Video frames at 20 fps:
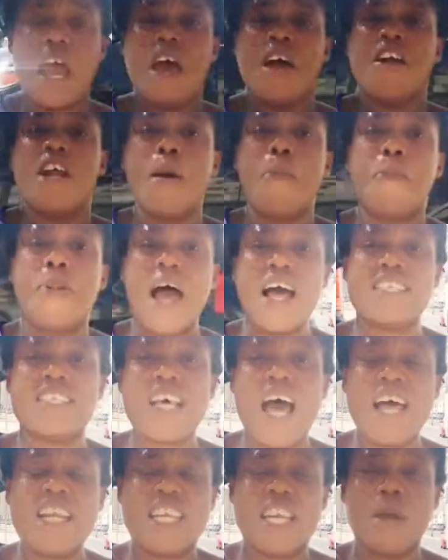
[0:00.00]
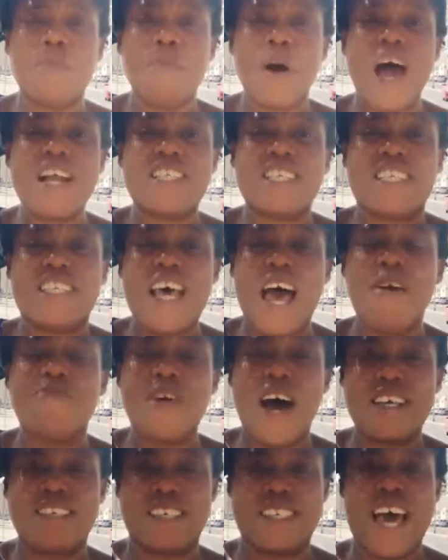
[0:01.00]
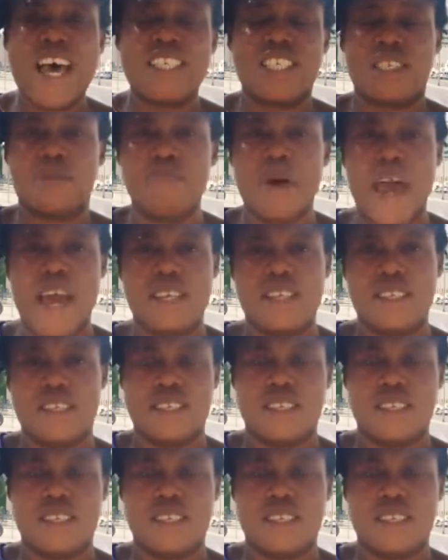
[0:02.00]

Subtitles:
Repentance demands self-assessment.